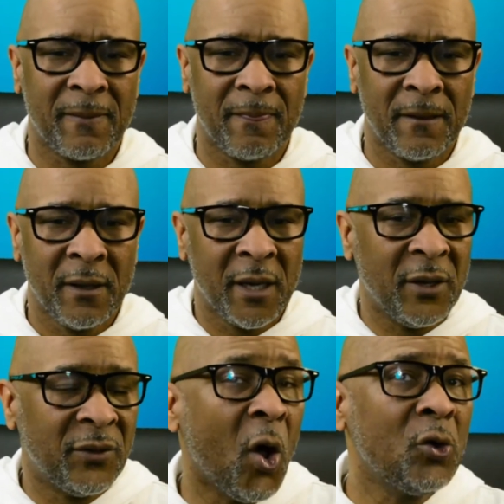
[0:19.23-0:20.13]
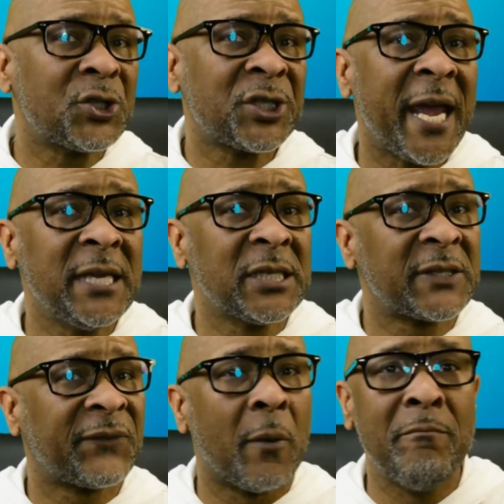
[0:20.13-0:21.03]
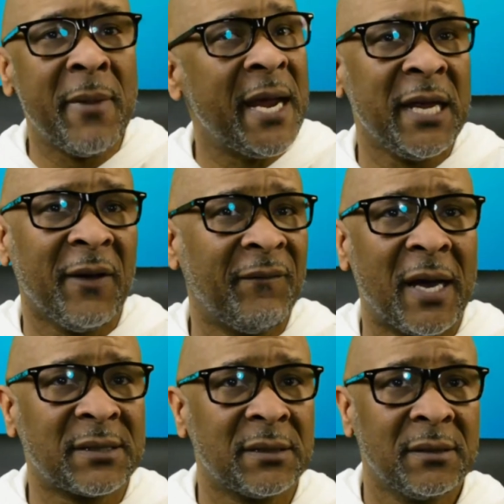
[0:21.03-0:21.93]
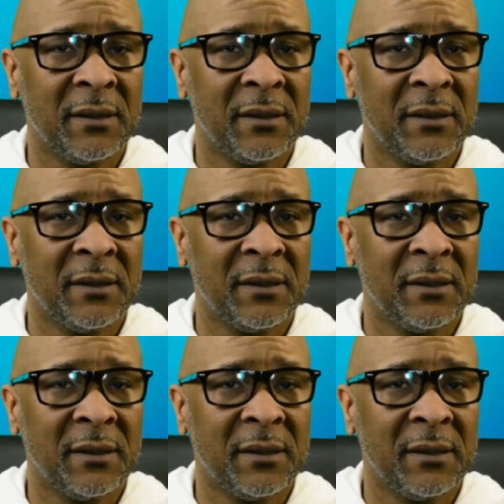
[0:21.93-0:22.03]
And those changes for many of us